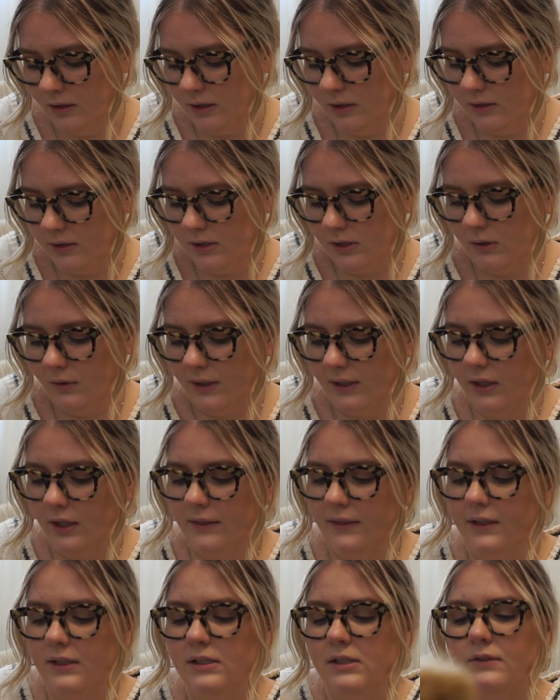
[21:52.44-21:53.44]
So I got
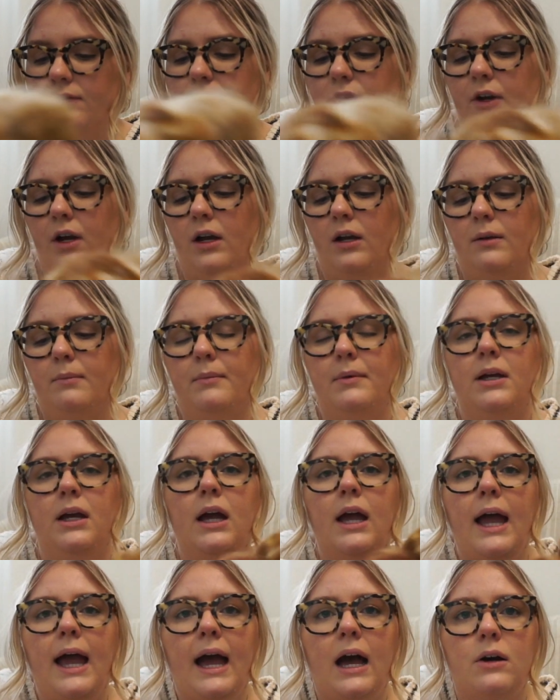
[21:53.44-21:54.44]
this from
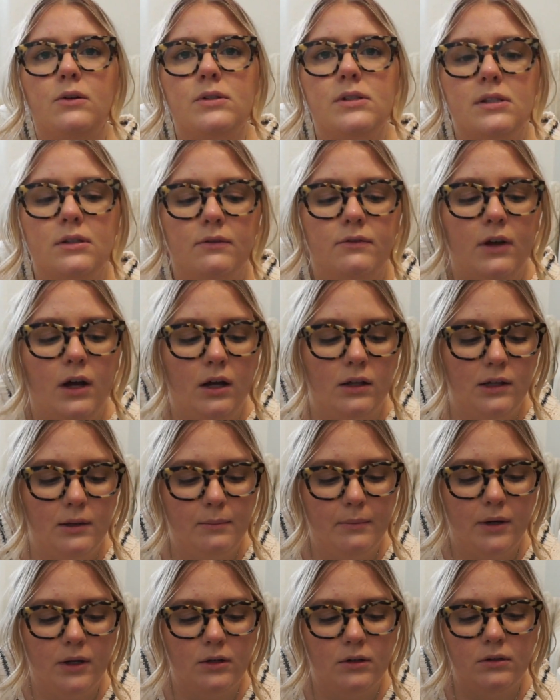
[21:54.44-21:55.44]
House of a la
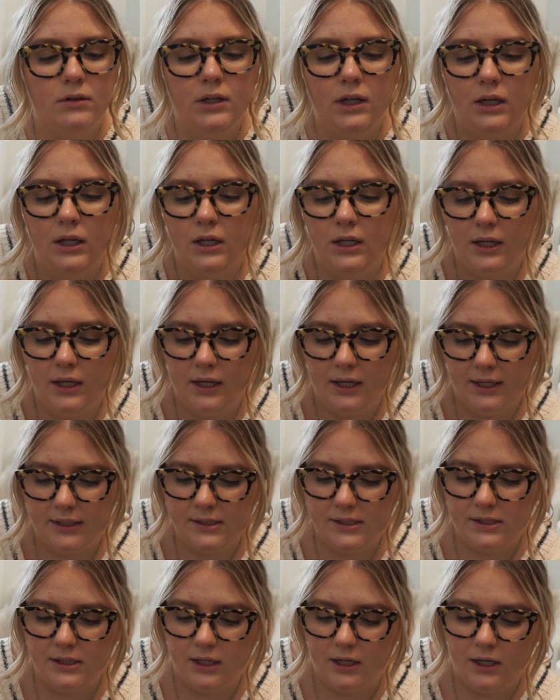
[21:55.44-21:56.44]
Mode.
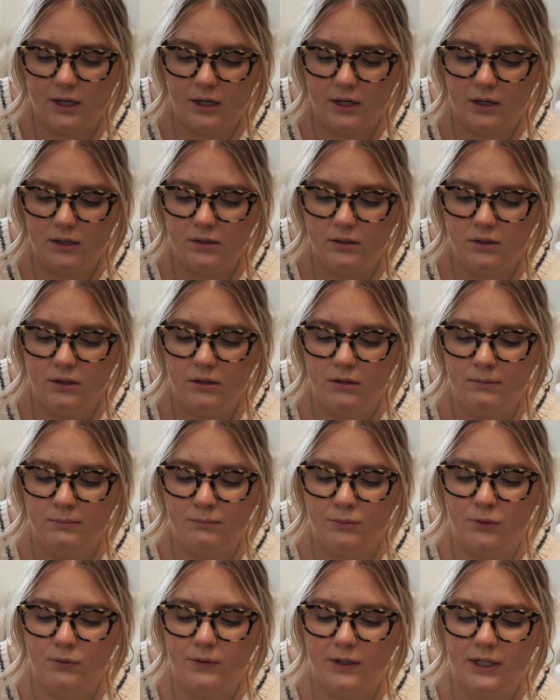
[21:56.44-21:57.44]
It's their
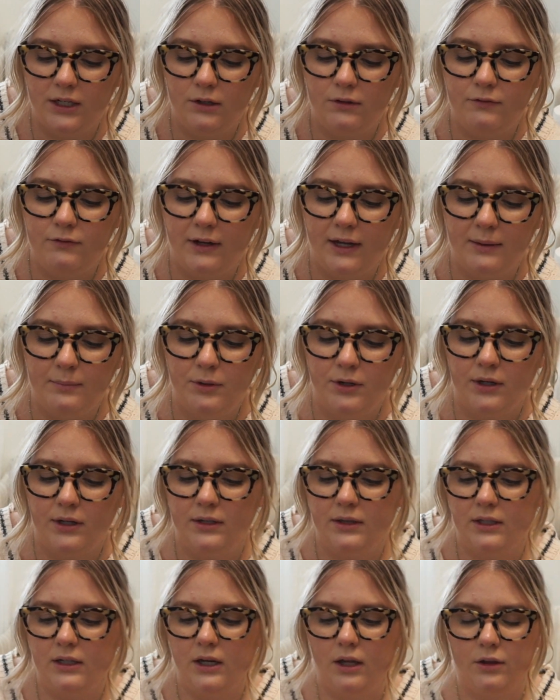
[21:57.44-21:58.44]
merino fiber in
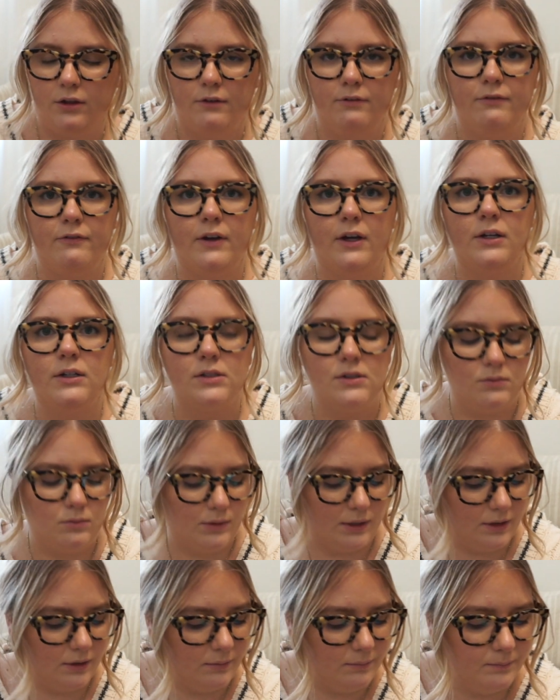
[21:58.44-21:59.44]
the color Ferris
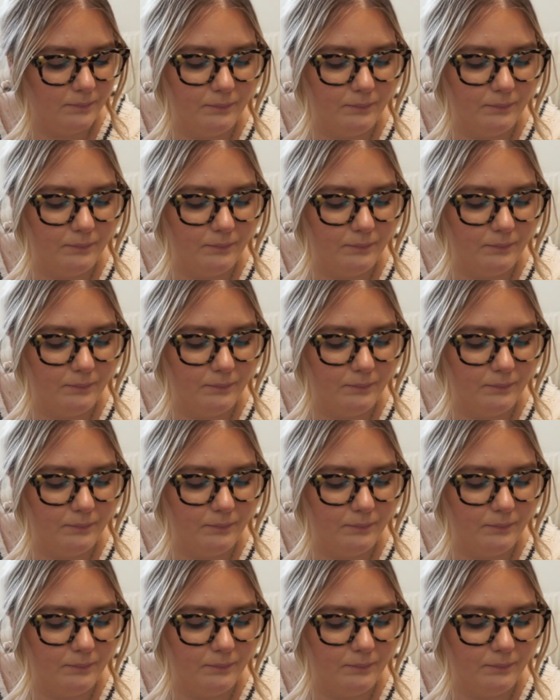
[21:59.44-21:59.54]
wheel.